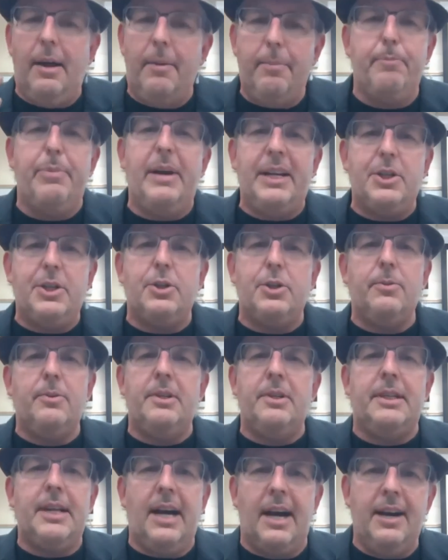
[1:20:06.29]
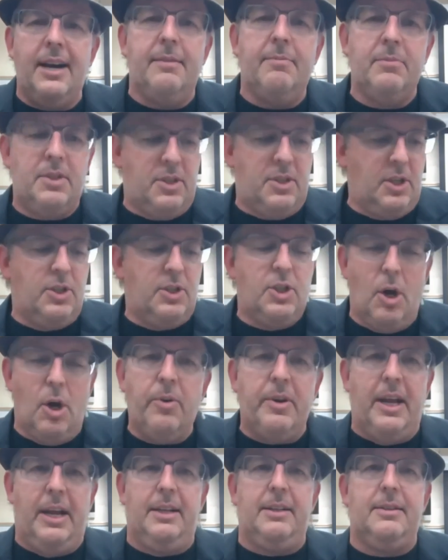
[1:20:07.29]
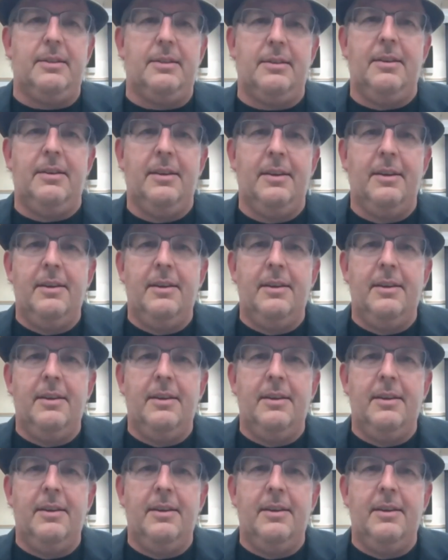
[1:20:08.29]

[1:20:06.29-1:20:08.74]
I'll bet you dimes to donuts